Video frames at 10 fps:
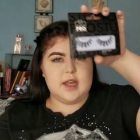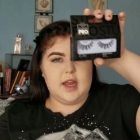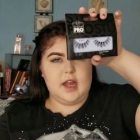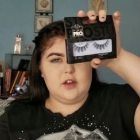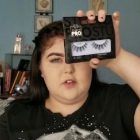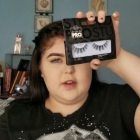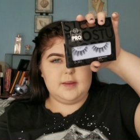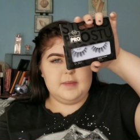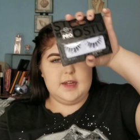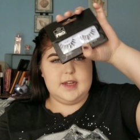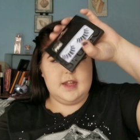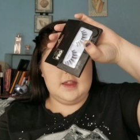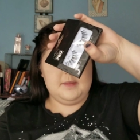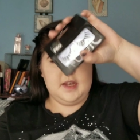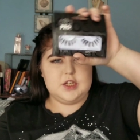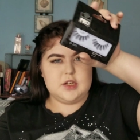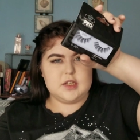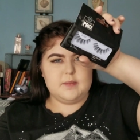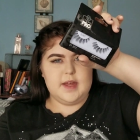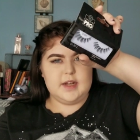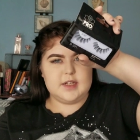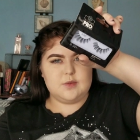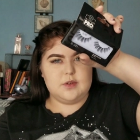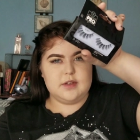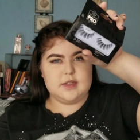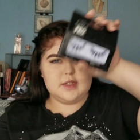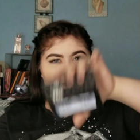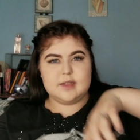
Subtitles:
I highly recommend the BH Cosmetics ones.